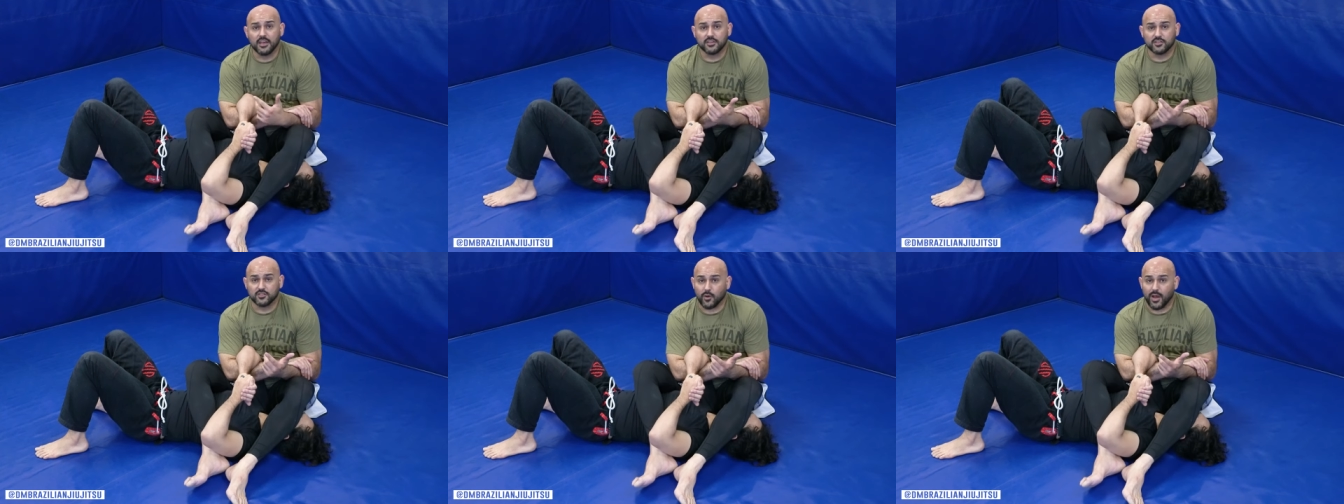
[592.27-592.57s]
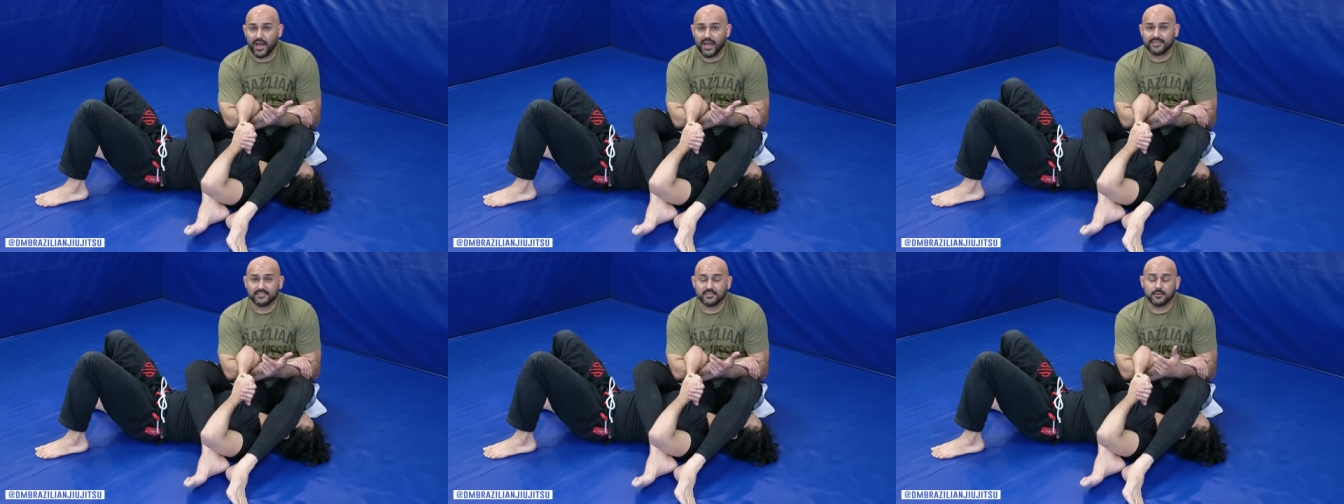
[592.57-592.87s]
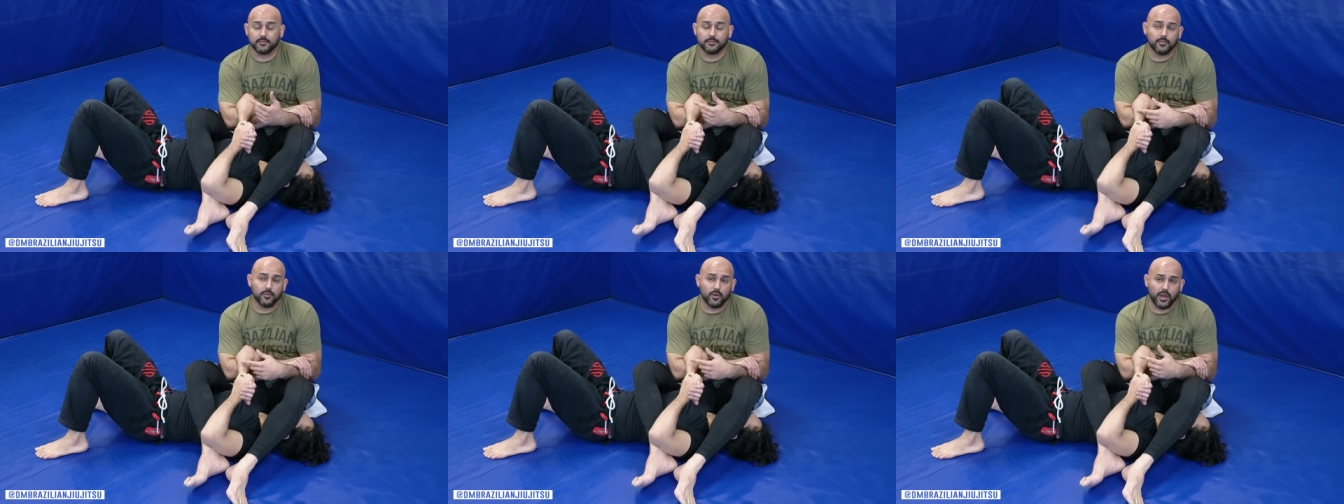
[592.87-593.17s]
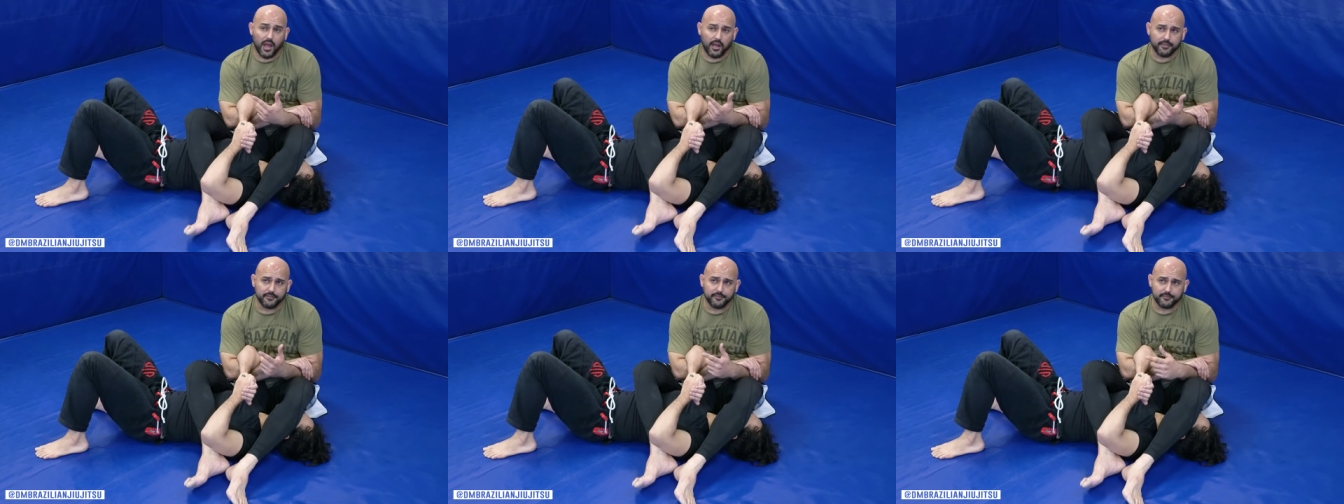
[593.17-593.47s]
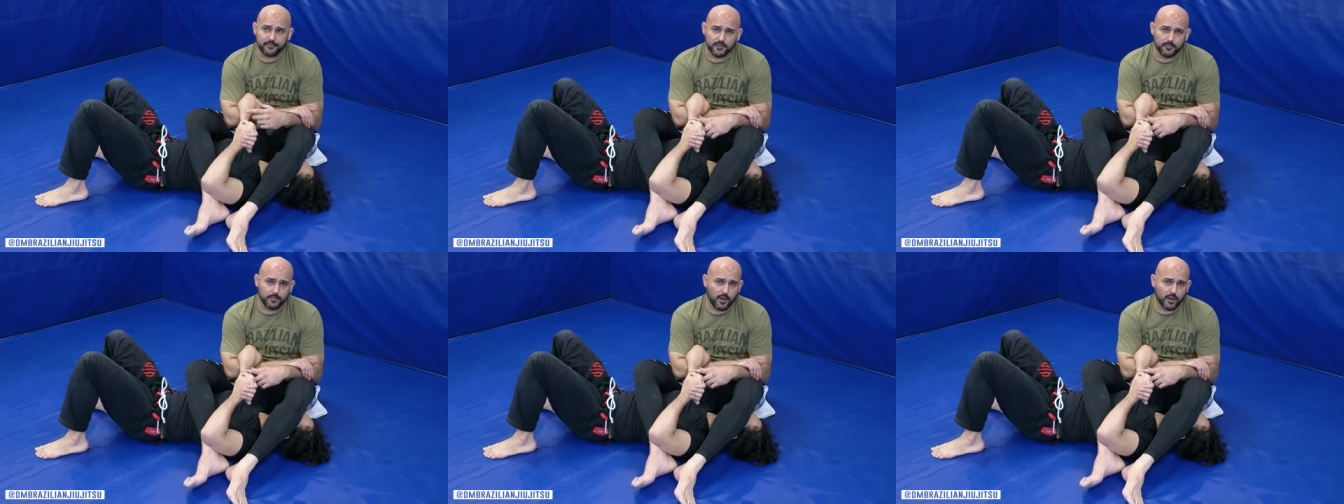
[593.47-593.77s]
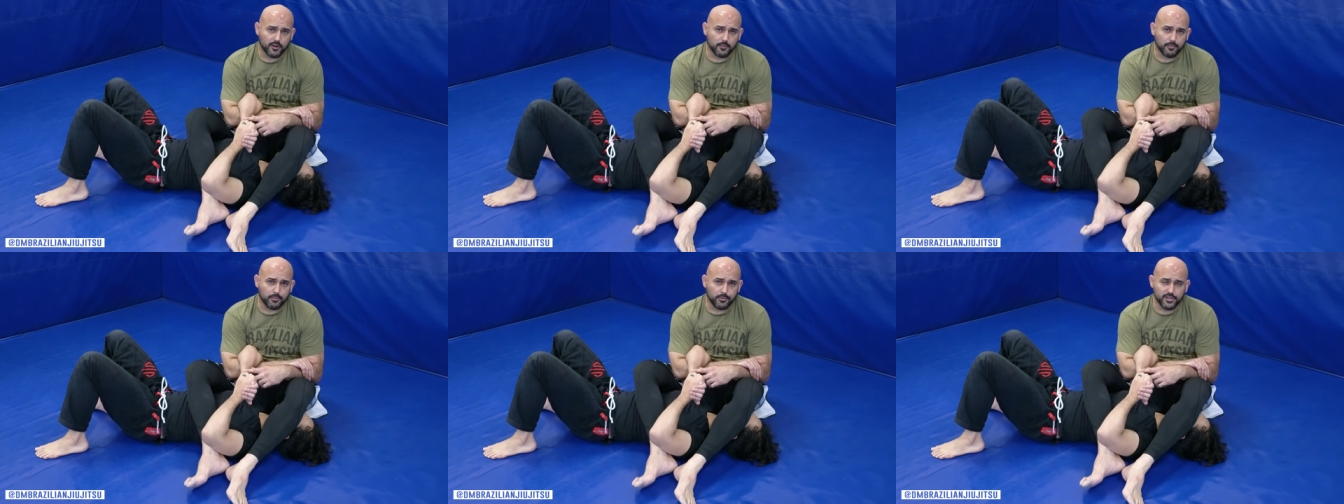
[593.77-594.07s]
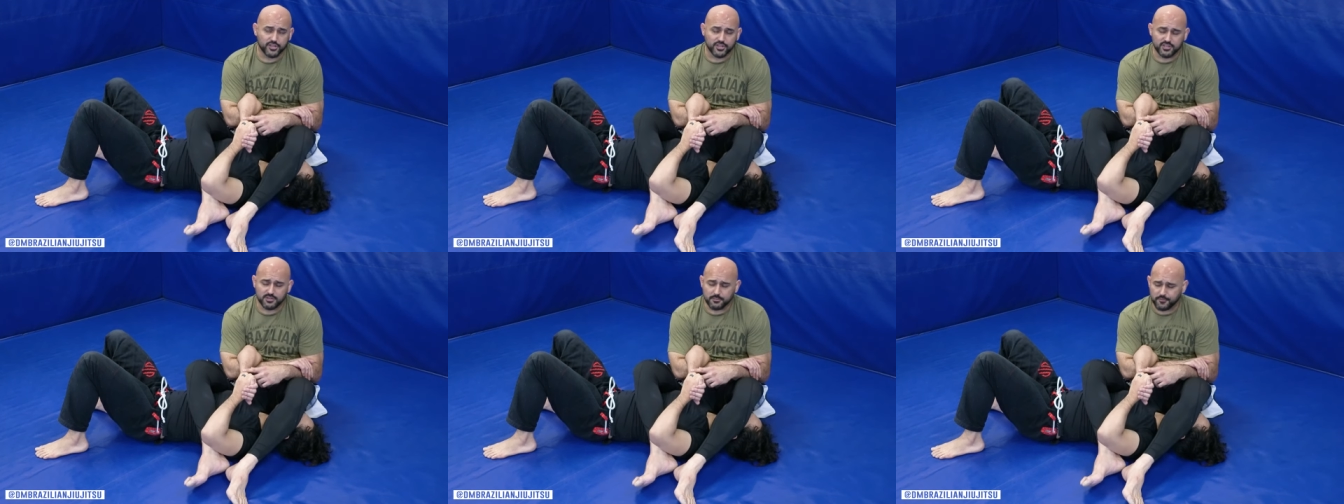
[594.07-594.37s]
So ask them how they feel about
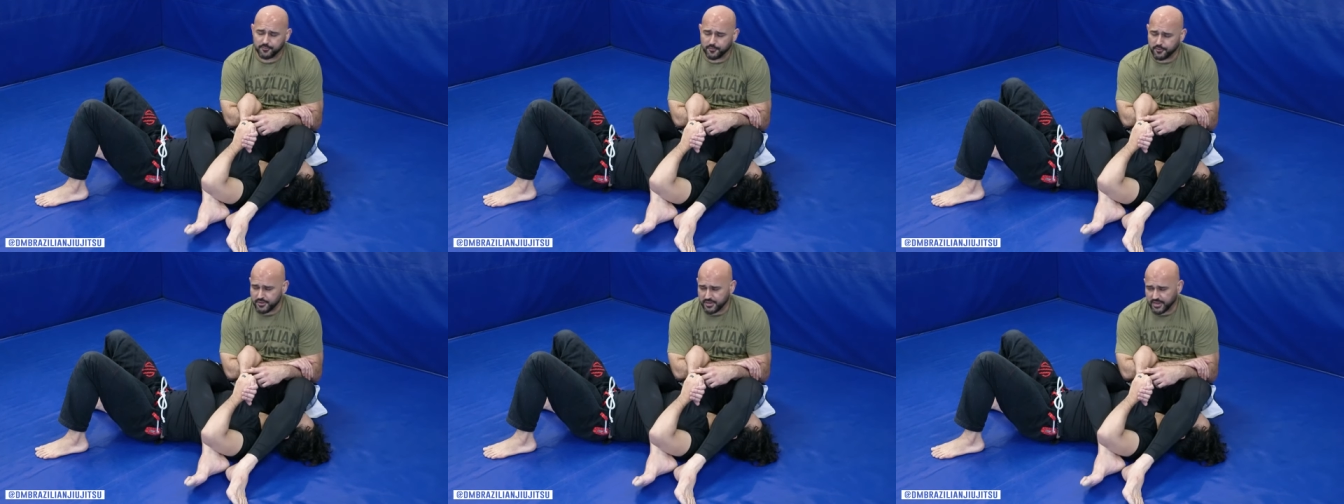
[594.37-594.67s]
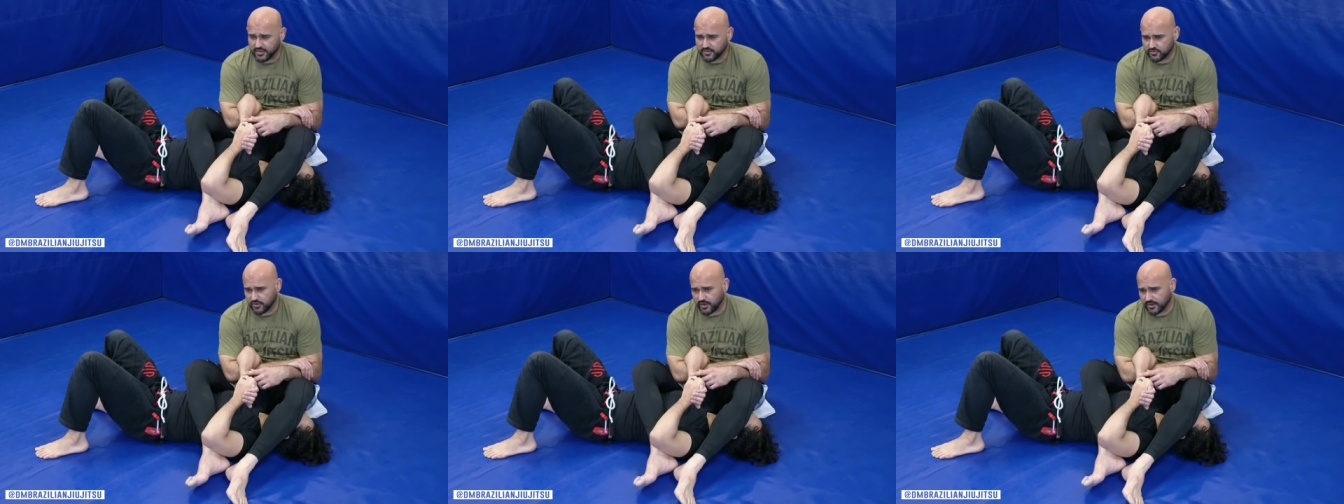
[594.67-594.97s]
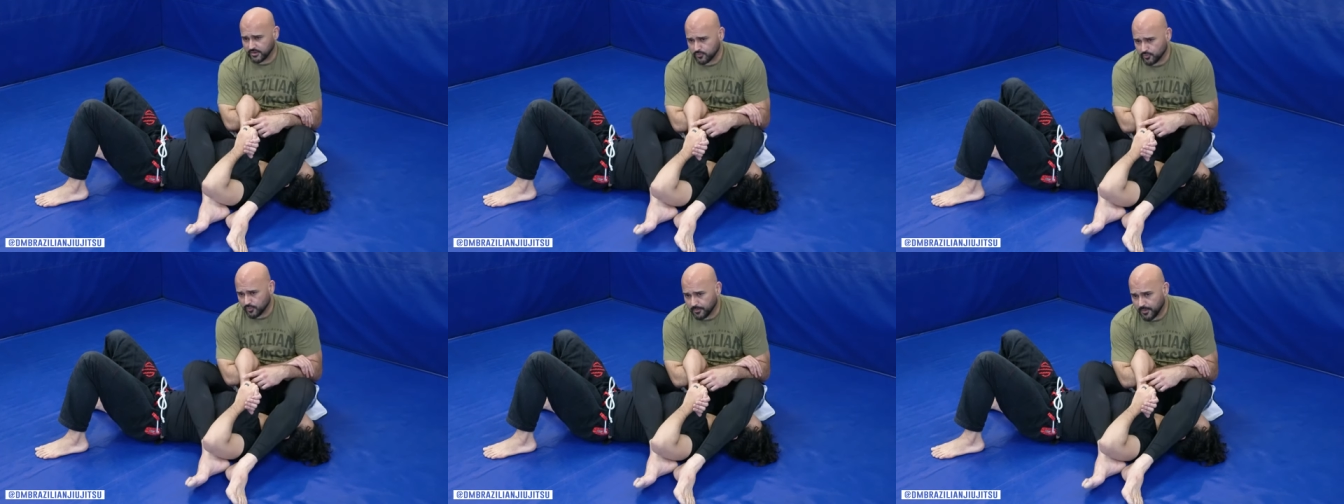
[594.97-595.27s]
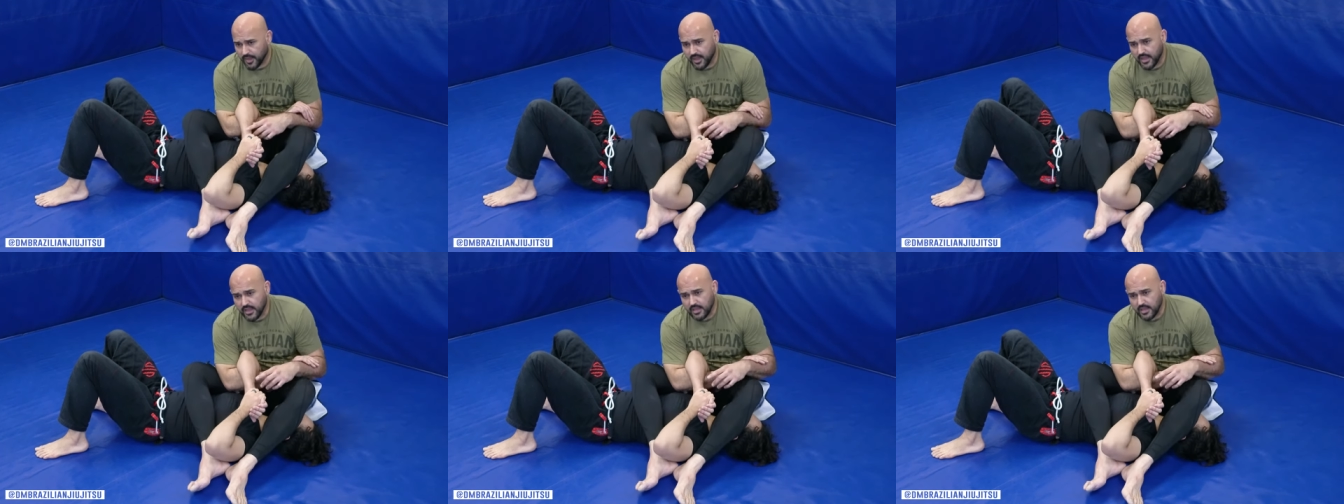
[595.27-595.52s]
compressions before you guys try to do them.